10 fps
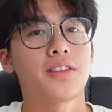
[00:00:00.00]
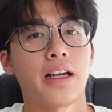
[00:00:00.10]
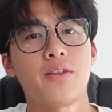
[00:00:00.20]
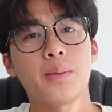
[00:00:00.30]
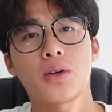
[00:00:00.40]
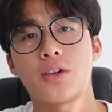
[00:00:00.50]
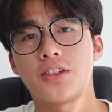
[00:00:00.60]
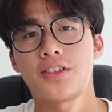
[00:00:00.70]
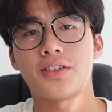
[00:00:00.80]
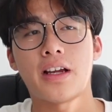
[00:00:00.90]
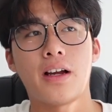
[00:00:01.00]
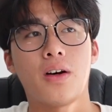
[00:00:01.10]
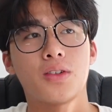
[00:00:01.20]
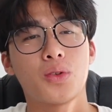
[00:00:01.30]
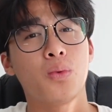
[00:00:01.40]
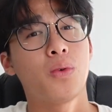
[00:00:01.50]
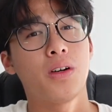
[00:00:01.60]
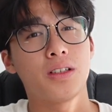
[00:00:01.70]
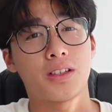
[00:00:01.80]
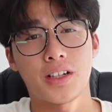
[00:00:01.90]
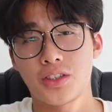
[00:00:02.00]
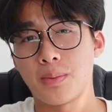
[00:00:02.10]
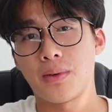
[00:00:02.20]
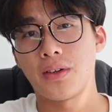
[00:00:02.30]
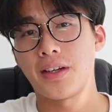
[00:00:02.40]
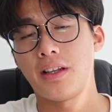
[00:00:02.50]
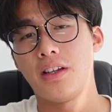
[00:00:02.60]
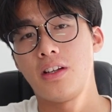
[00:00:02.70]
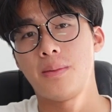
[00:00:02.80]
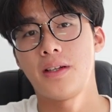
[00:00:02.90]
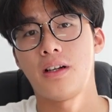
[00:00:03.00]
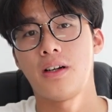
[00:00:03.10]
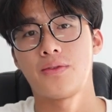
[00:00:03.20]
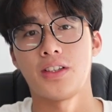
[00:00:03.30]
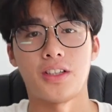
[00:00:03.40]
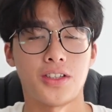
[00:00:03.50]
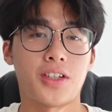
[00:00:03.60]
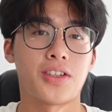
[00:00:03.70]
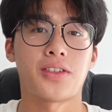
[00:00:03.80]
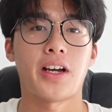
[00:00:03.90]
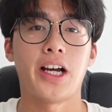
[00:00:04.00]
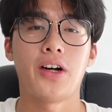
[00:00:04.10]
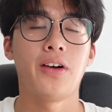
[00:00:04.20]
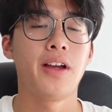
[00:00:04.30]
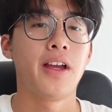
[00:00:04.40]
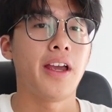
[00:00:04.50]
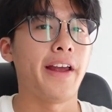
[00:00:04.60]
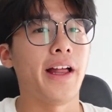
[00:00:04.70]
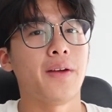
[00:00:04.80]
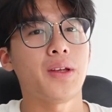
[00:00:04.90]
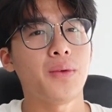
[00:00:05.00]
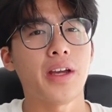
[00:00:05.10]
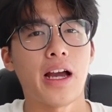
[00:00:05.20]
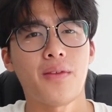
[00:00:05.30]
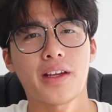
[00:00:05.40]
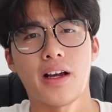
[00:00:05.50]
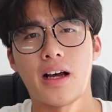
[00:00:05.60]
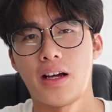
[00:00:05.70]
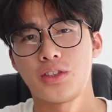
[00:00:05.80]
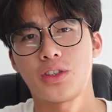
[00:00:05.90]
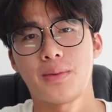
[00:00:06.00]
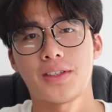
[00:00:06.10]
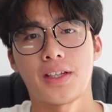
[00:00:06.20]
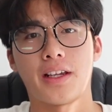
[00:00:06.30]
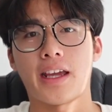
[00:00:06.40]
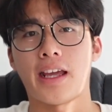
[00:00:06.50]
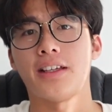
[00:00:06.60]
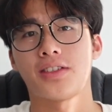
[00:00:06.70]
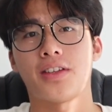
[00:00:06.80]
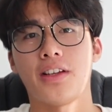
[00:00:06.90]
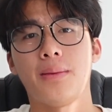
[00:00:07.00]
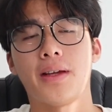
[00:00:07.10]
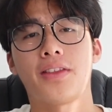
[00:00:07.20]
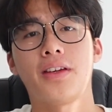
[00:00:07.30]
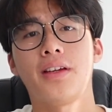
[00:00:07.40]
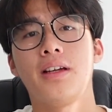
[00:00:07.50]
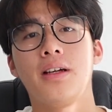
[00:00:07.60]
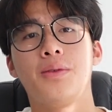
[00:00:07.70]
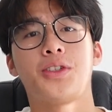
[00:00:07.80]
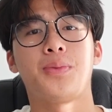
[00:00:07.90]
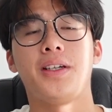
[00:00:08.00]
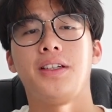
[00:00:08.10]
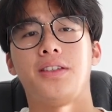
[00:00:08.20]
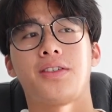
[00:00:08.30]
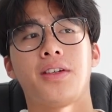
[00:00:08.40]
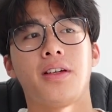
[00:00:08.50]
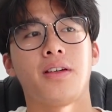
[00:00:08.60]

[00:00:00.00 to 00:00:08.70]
aside from the courses, I also want to touch upon a little bit of the teaching style. At Ivey, we have 100% case study method, which means